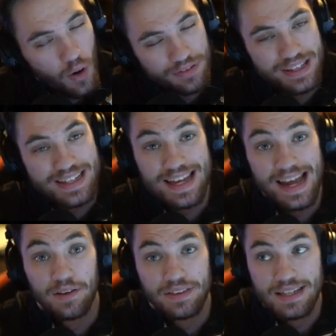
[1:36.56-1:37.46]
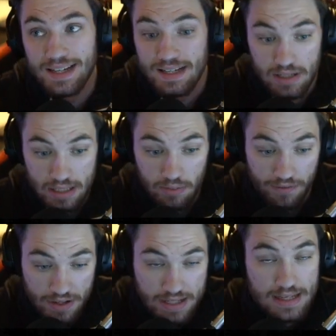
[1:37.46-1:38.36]
he can stay healthy, because if he
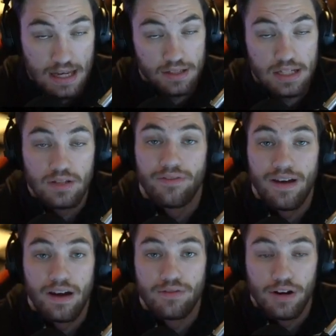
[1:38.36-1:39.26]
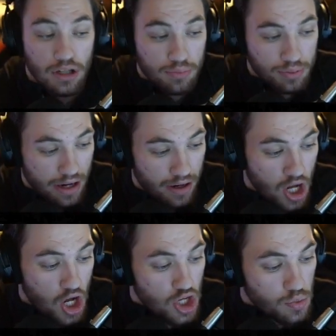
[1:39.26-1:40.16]
stays healthy, he's a very, very good player.
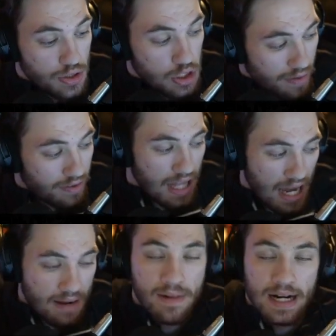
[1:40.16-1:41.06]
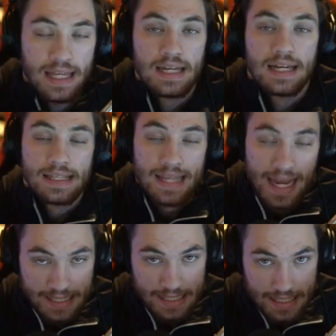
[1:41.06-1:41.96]
So we do have a lot of money
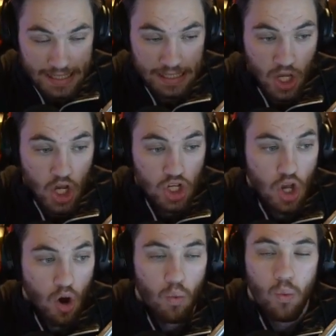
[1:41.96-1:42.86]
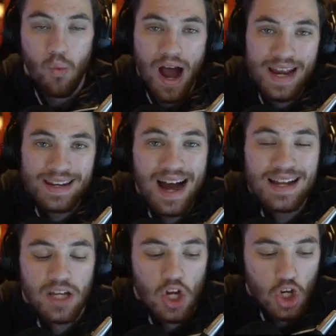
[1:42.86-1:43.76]
next season. So why not
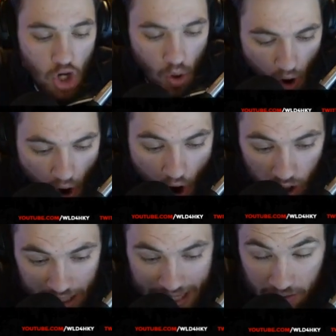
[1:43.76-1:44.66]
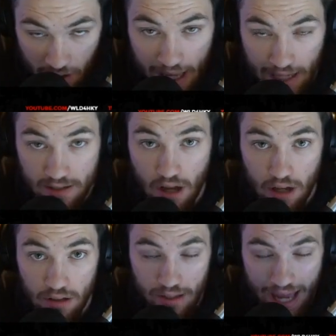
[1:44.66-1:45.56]
go all in, Ron Hextall?
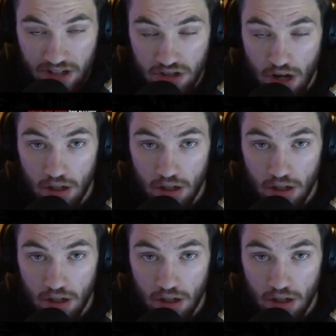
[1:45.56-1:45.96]
Hextall,